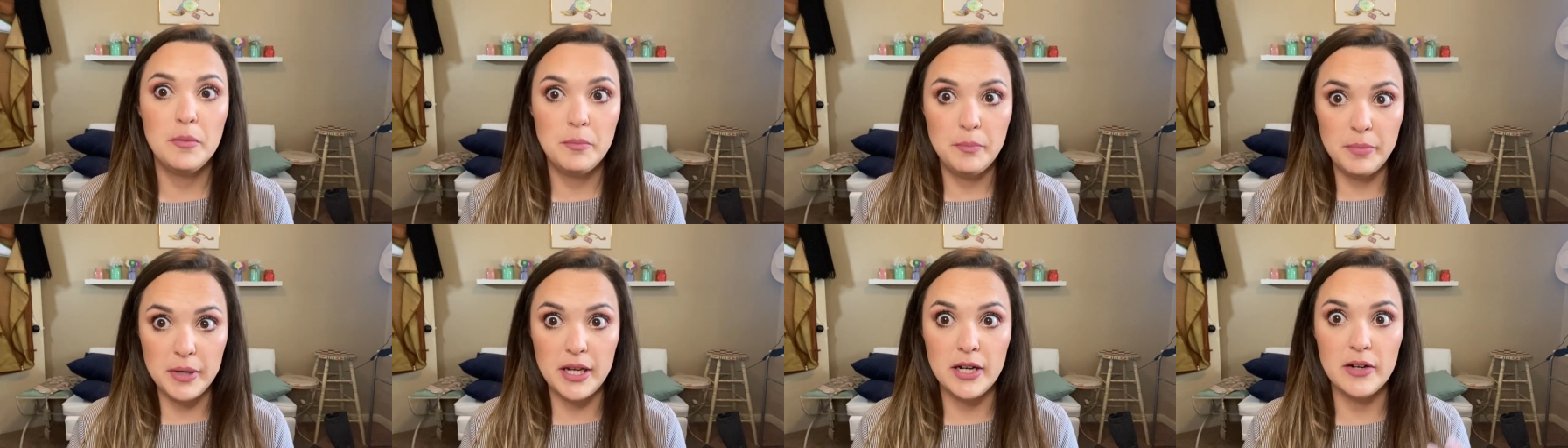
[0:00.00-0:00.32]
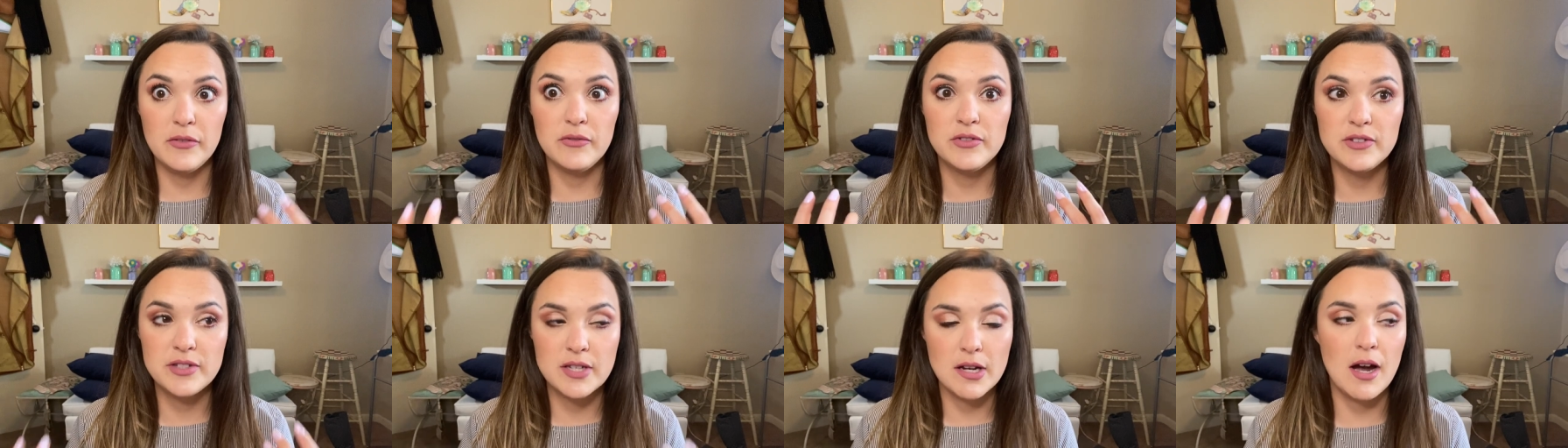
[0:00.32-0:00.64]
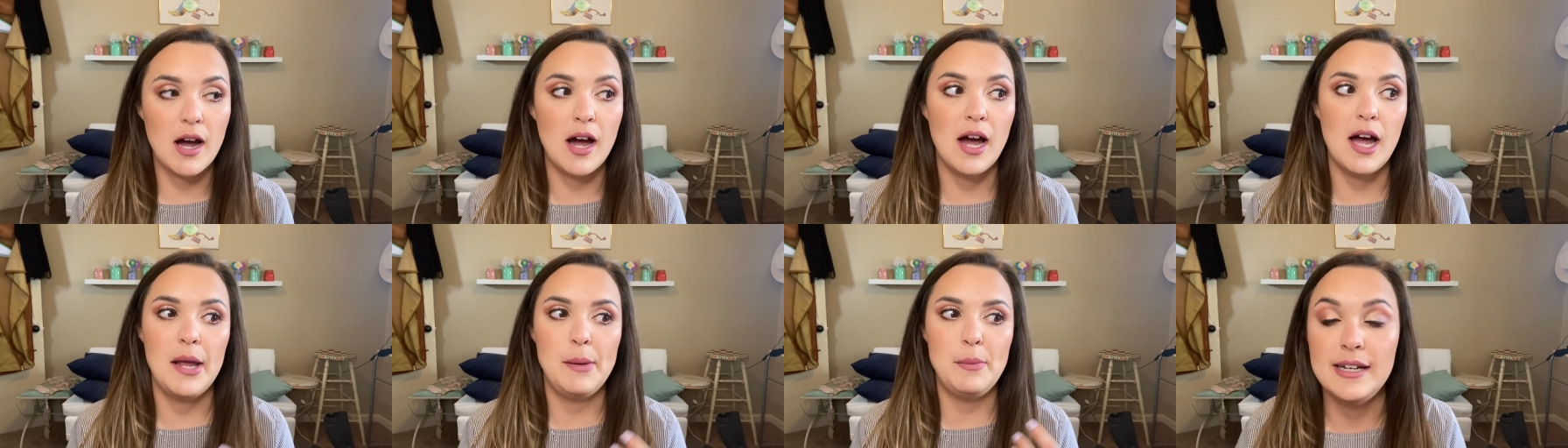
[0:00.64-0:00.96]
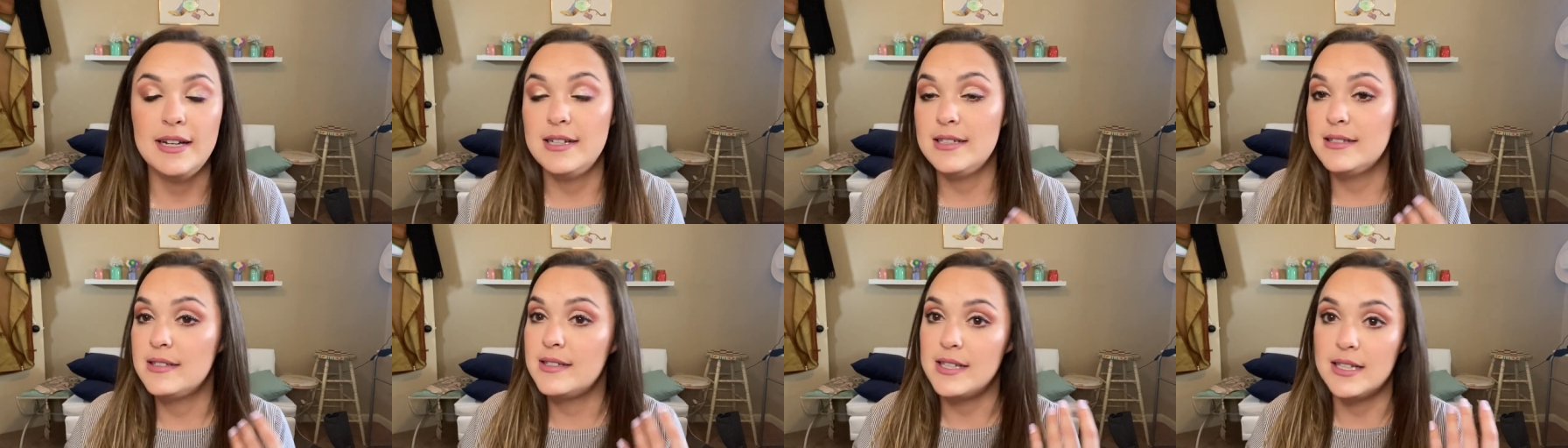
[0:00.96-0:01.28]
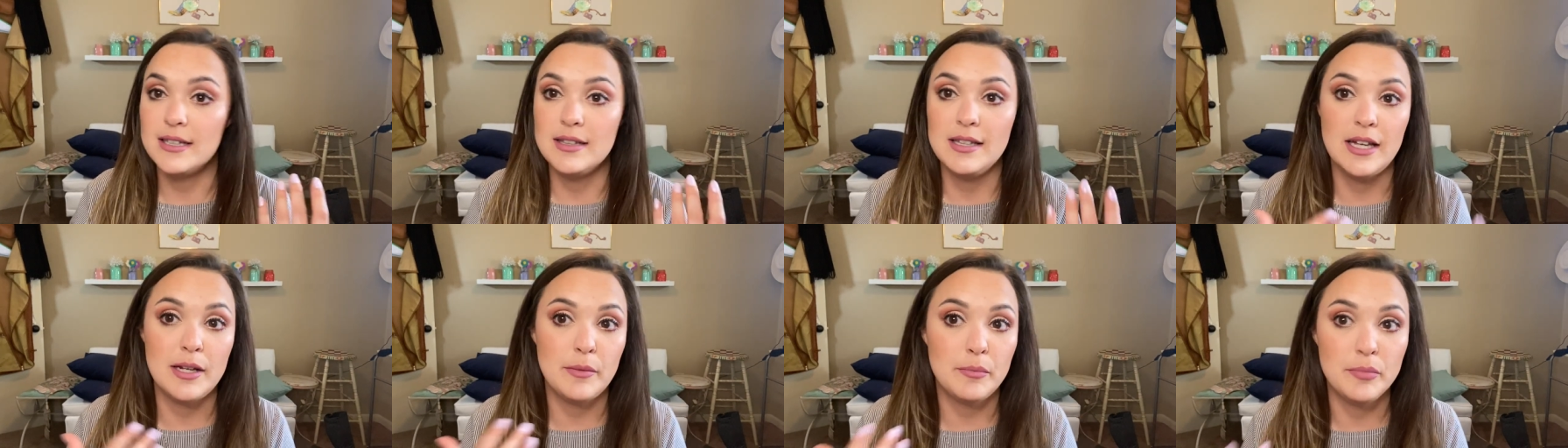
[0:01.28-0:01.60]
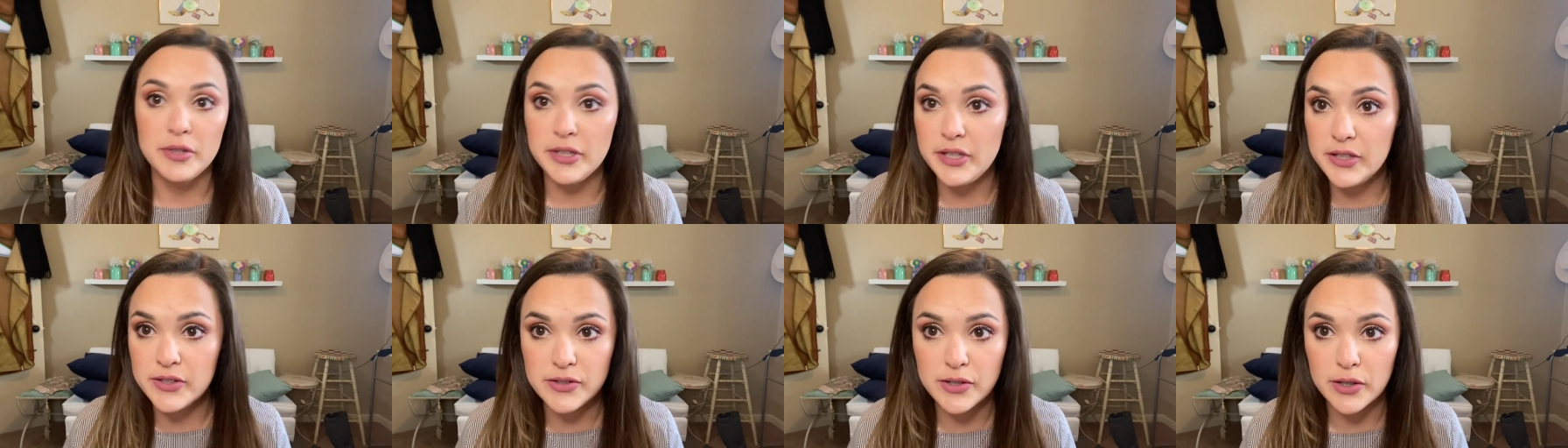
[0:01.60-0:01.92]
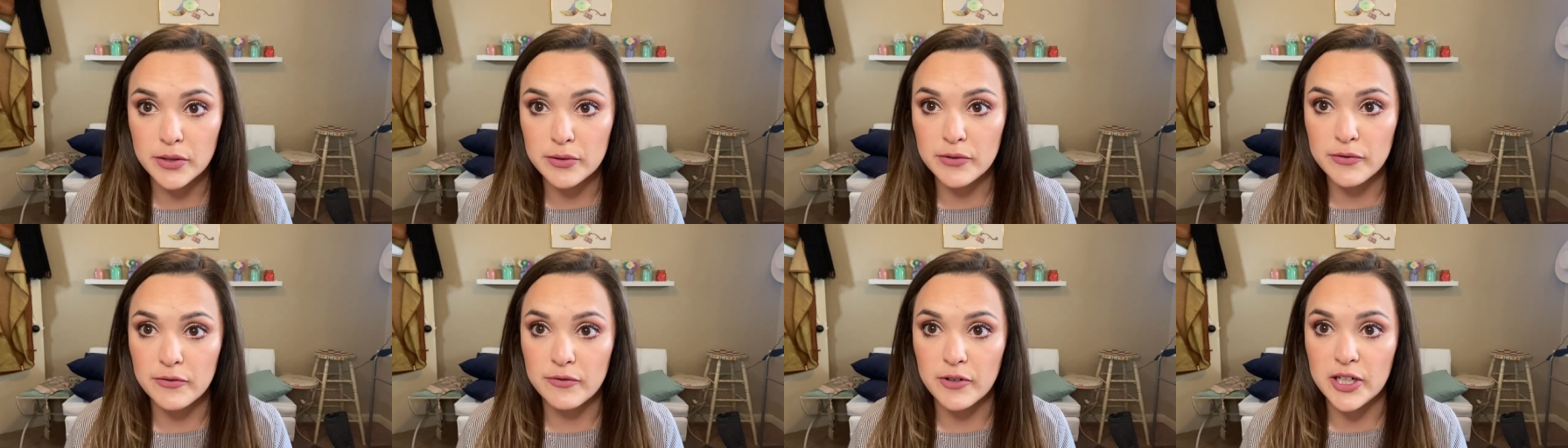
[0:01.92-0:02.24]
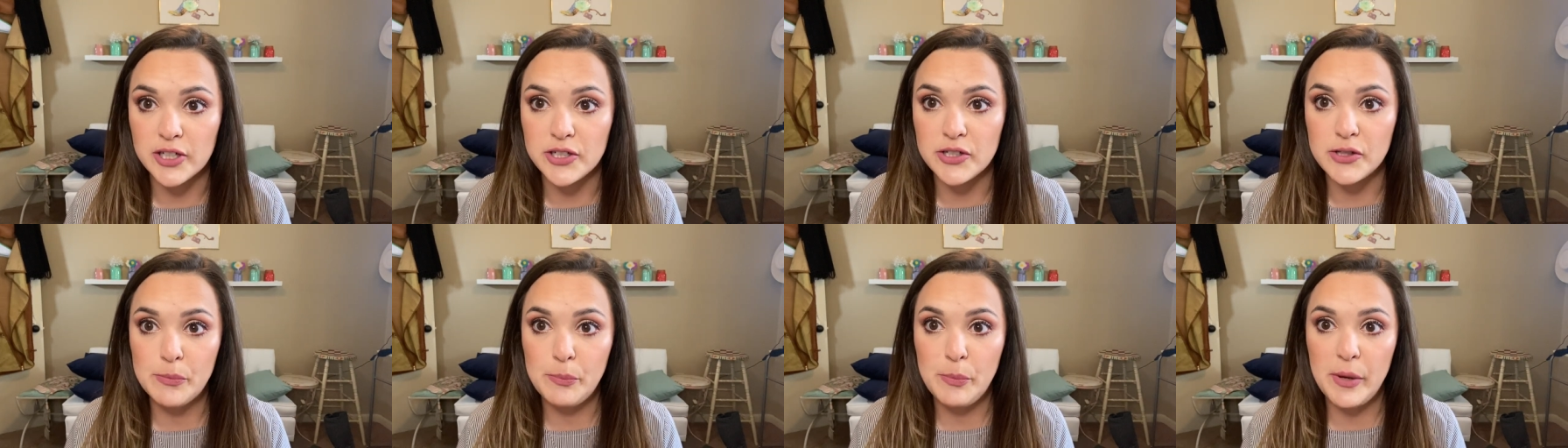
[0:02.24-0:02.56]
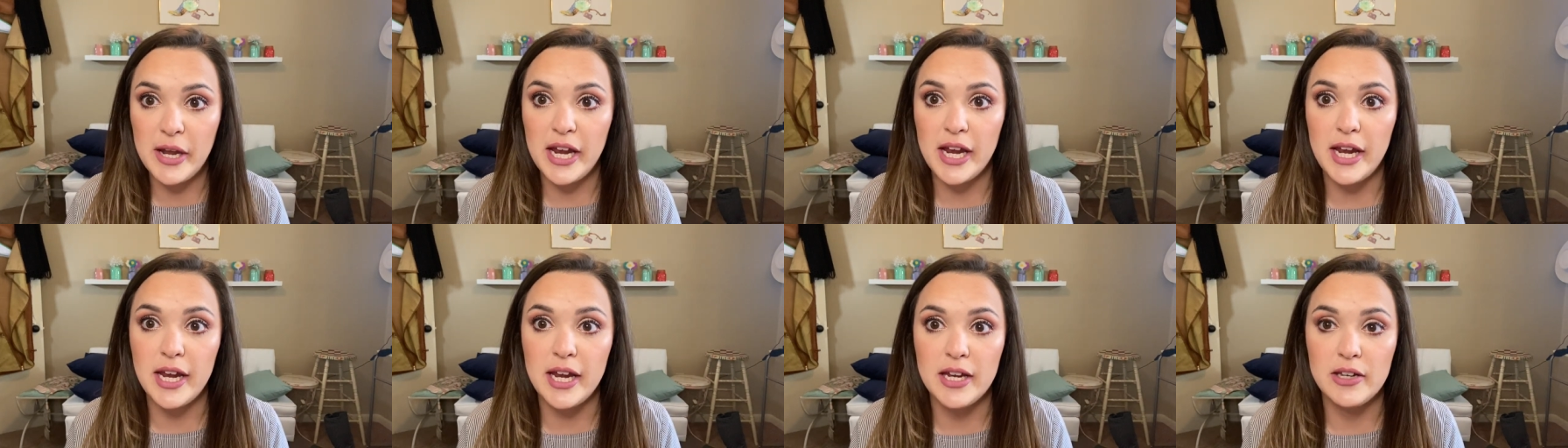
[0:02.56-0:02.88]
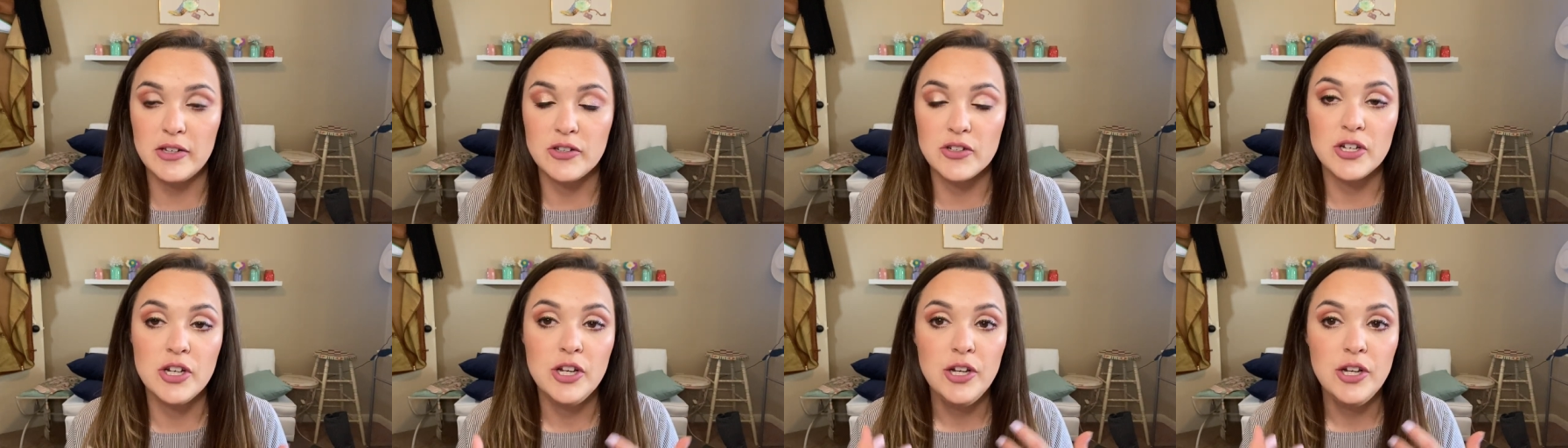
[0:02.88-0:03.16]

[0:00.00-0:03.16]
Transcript: bit of time and it said like, please don't refresh the page,